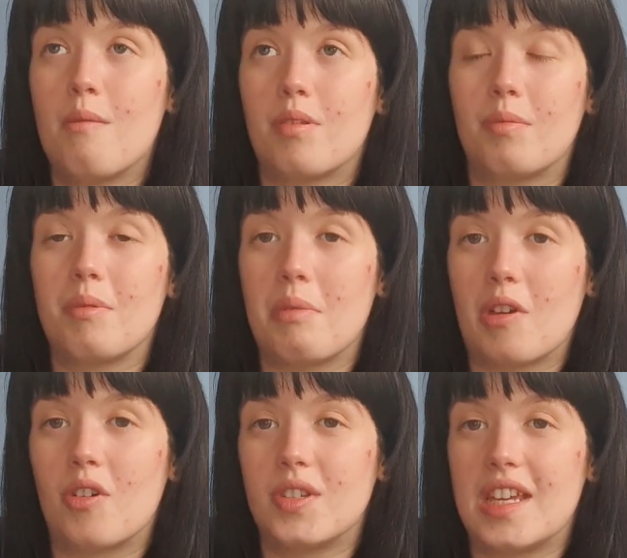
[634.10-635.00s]
Probably
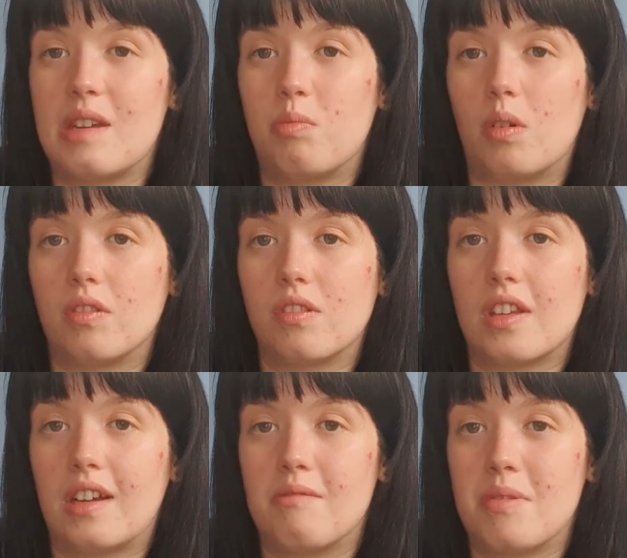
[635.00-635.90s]
because he was
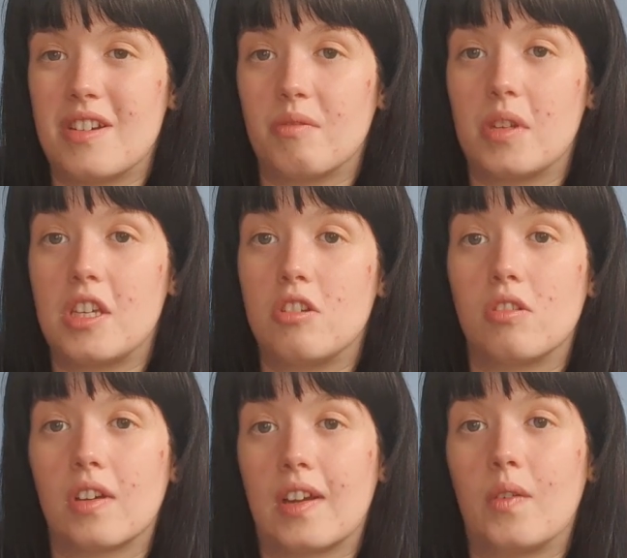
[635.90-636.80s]
an albino and he
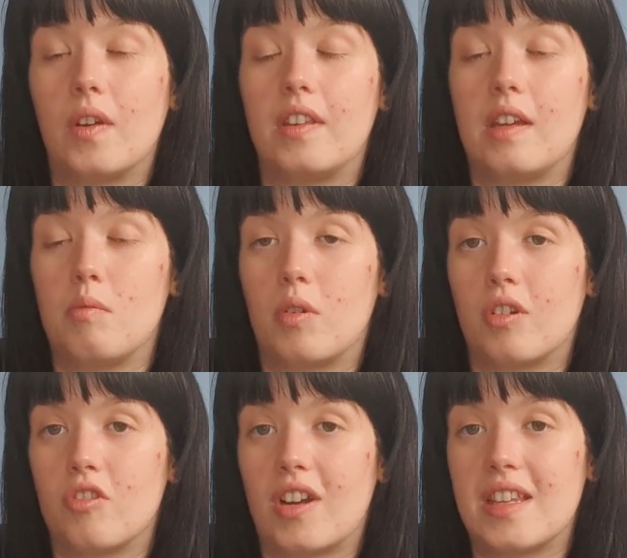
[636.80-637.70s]
stuck out, and they were
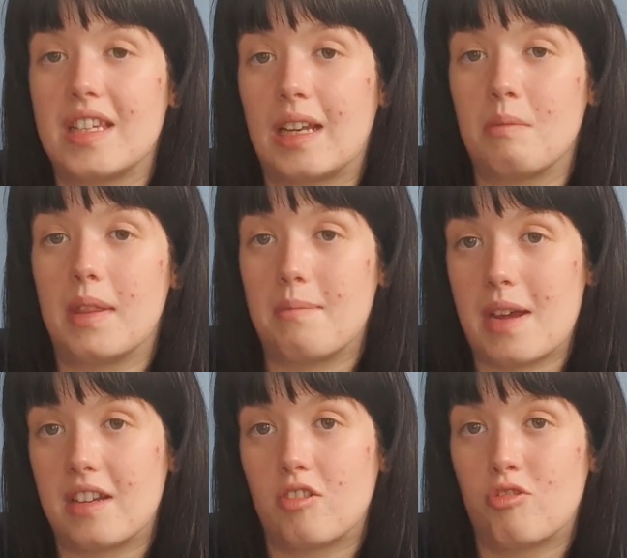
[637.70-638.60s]
going to try and sell him in the
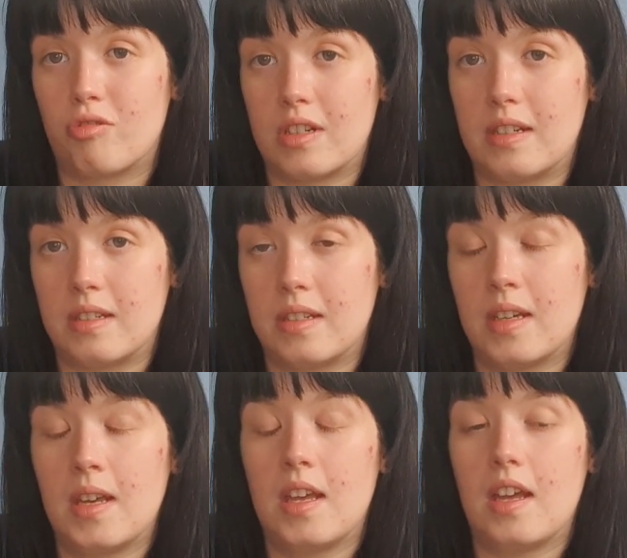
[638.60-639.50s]
pet trade.
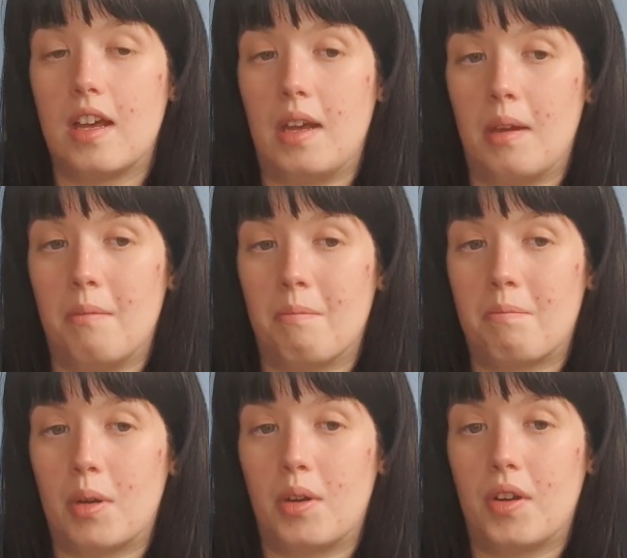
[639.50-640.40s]

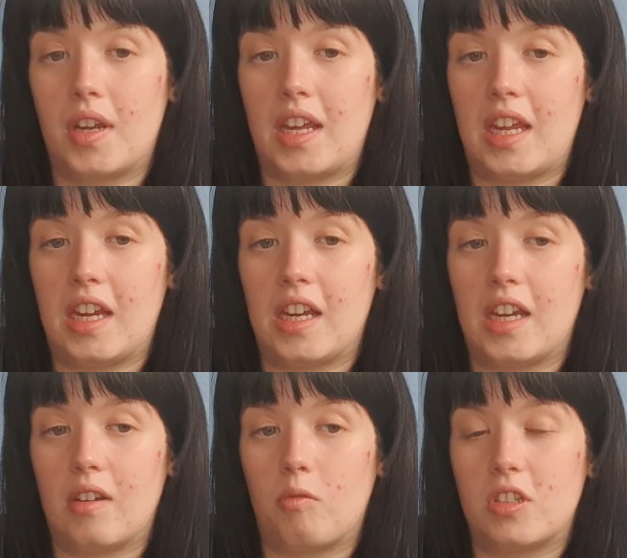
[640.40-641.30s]
But
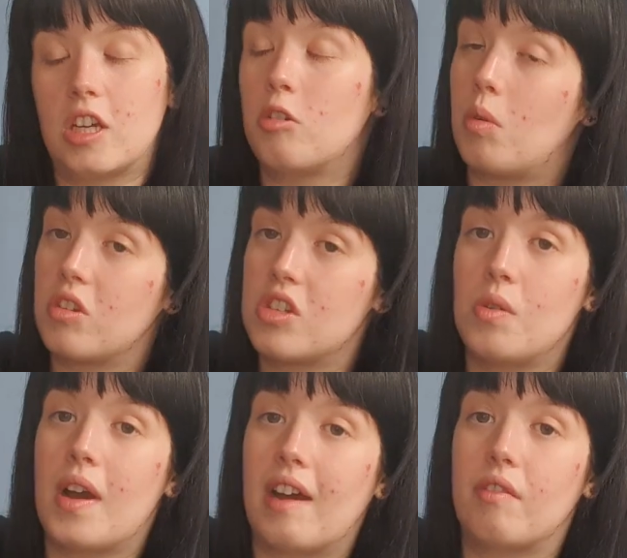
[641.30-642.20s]
he did go on
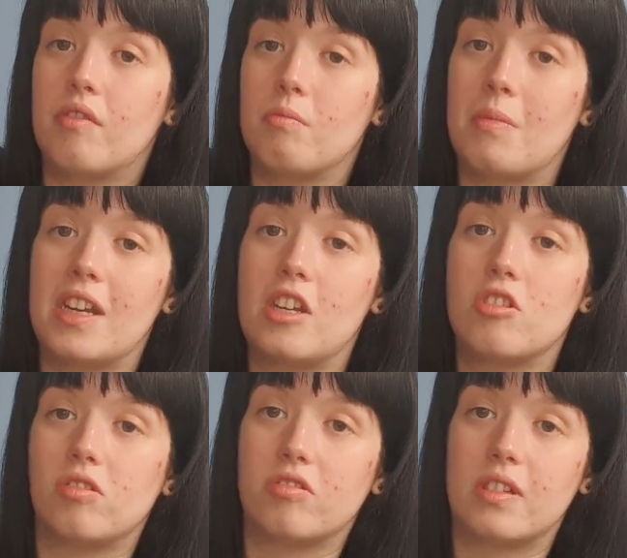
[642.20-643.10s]
to have many
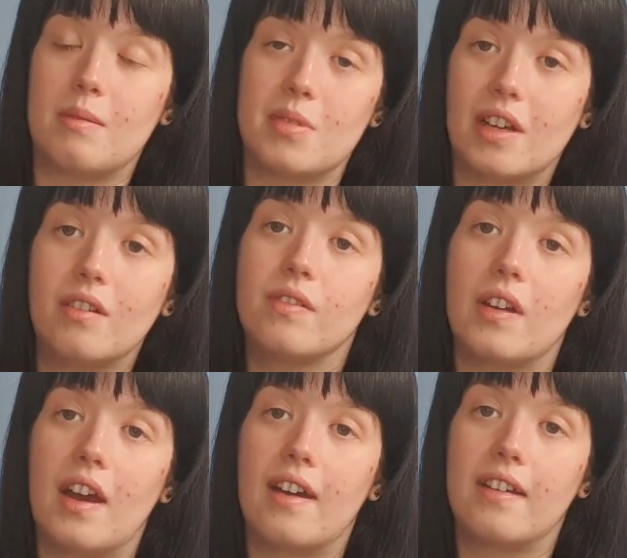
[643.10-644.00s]
children himself,
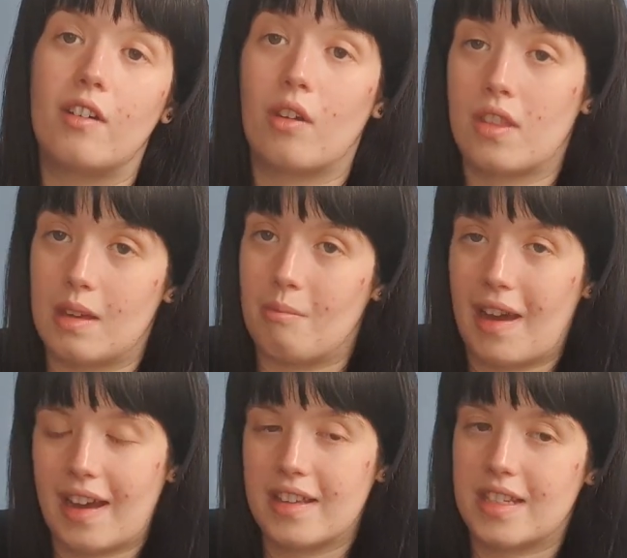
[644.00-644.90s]
and none of them
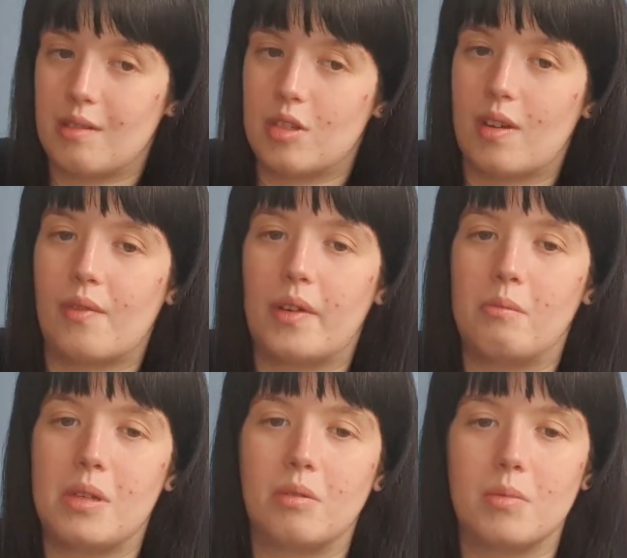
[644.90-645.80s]
seemed to have
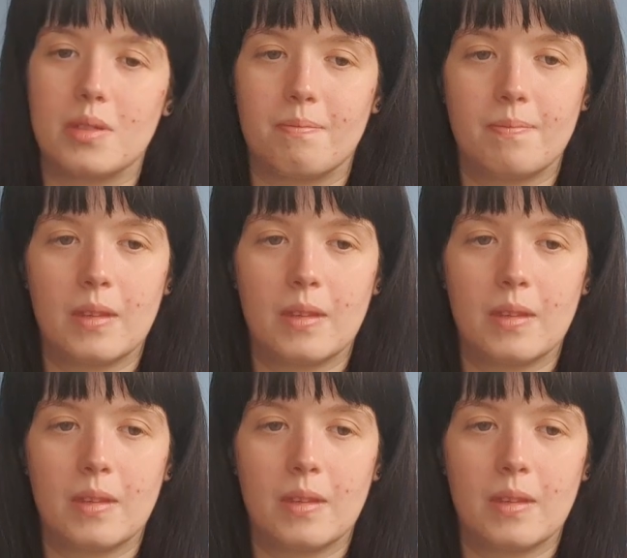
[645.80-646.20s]
albinoism.